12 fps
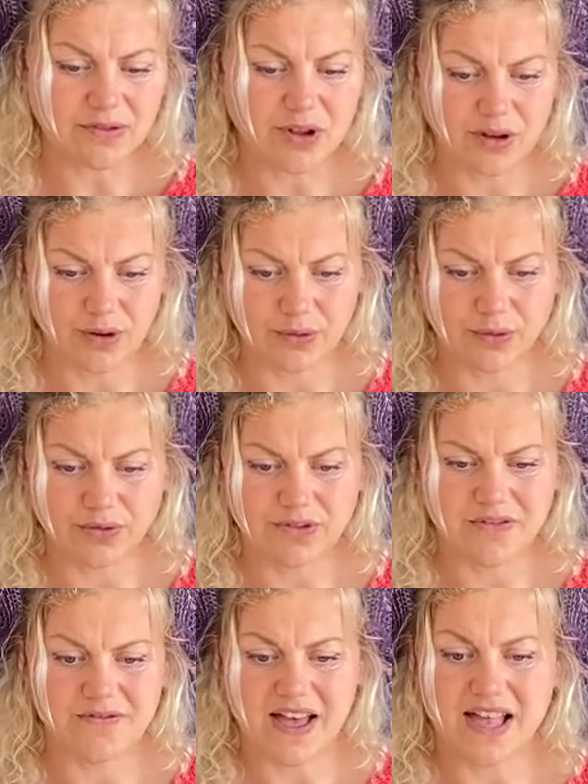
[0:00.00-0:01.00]
not learned the
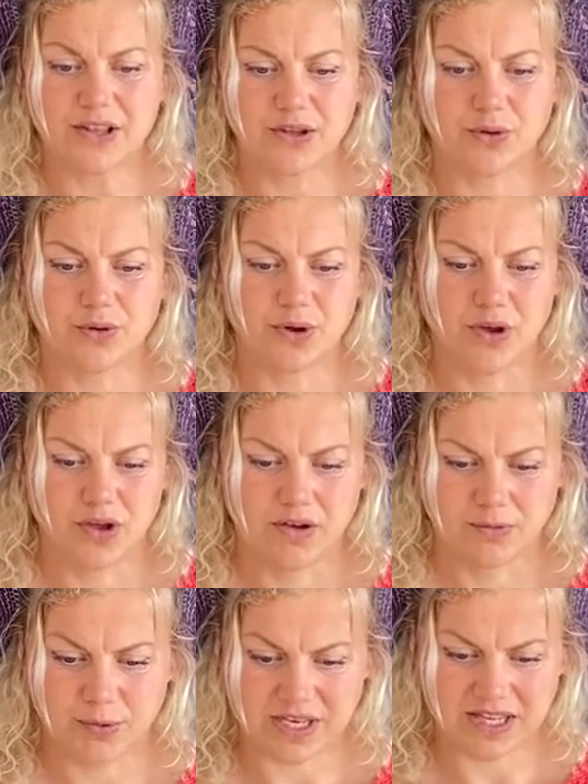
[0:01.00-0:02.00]
value
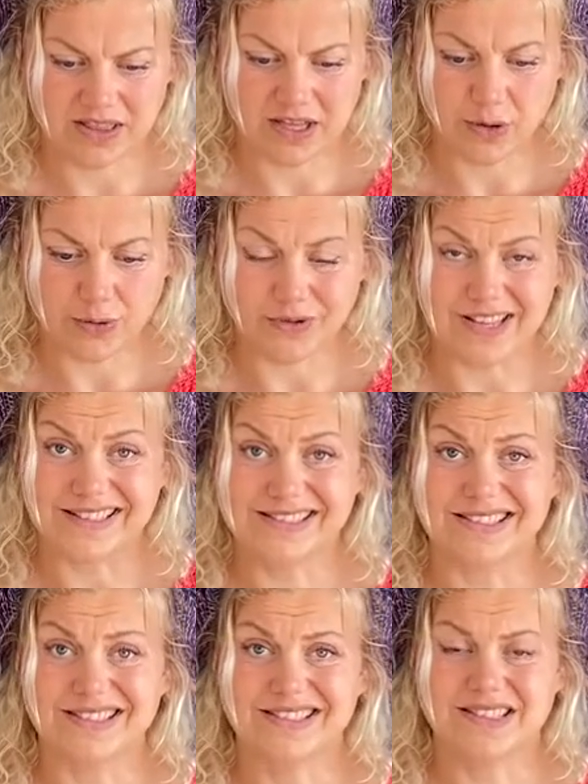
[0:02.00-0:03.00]
within their own essence.